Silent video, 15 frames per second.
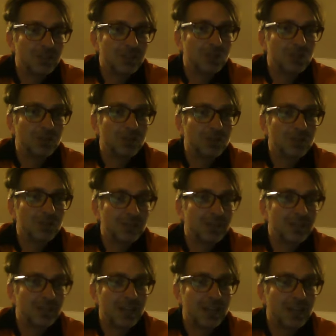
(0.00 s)
It'll give you
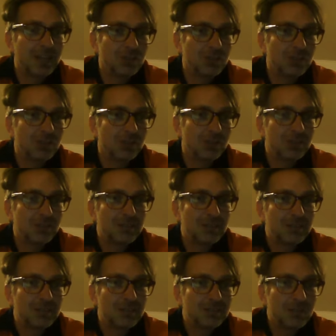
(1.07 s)
that edge to
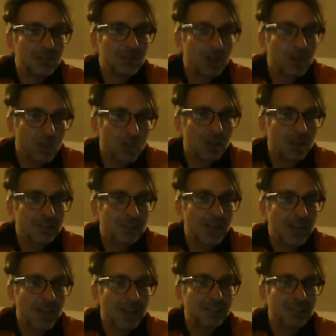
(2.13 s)
minimize
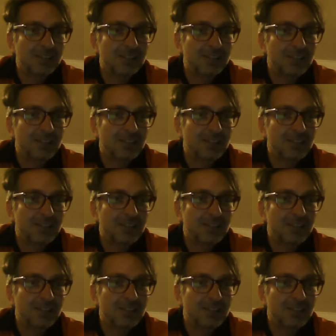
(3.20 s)
tax,